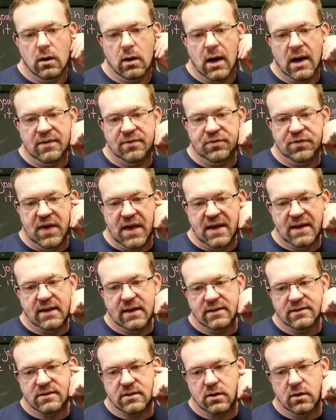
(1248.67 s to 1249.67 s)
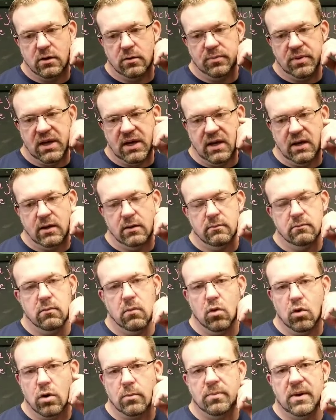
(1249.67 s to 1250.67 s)
I think it's going to be
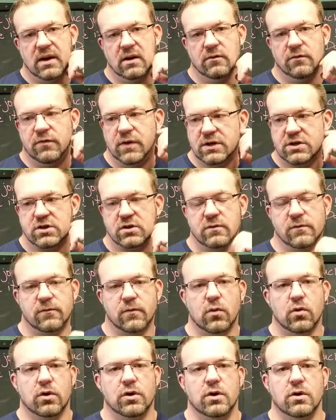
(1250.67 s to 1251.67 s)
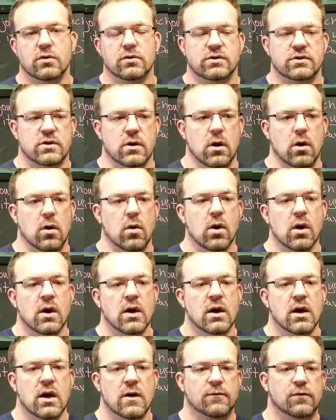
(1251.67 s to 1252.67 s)
more beneficial for you. So
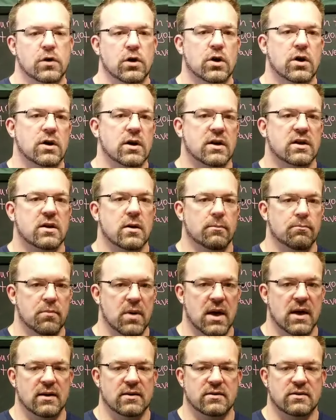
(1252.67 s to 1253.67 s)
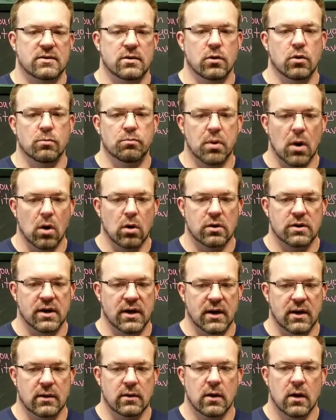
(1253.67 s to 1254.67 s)
if you're going to commit to
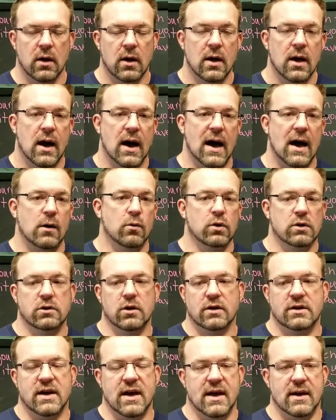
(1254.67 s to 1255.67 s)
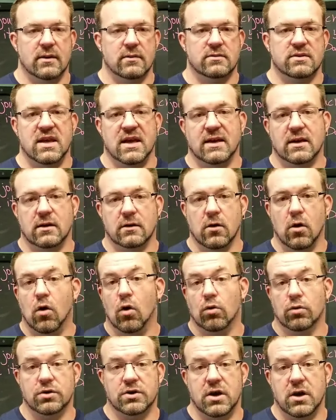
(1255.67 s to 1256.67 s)
bulking, I would look at taking a
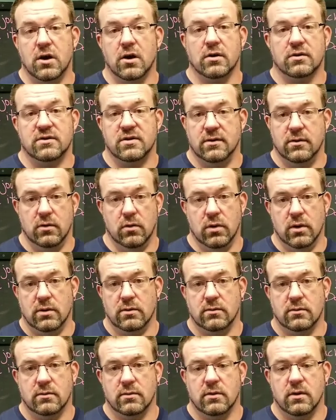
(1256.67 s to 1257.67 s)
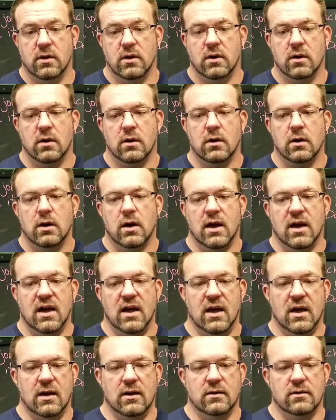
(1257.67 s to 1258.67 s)
whole year to do it
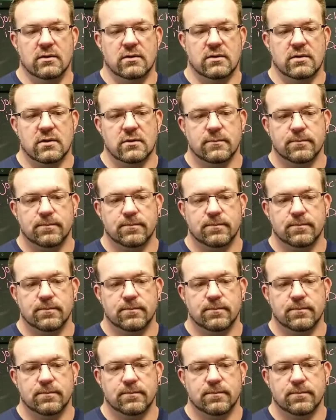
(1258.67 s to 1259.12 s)
and